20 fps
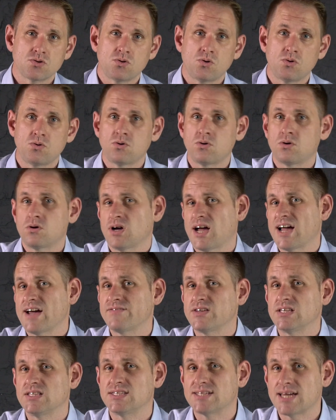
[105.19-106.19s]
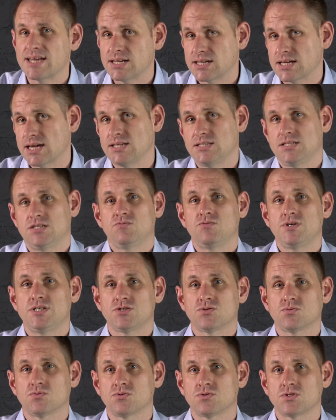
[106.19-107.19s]
or having dedicated
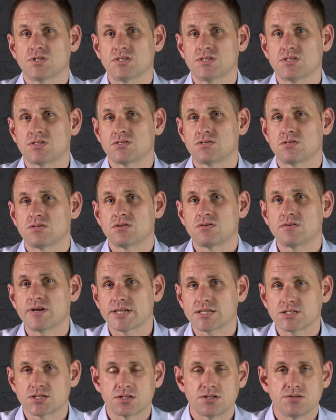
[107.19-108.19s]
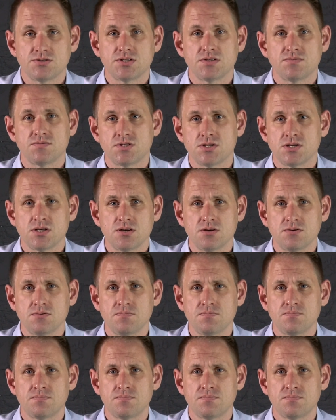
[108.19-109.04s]
resources that are exclusive to you.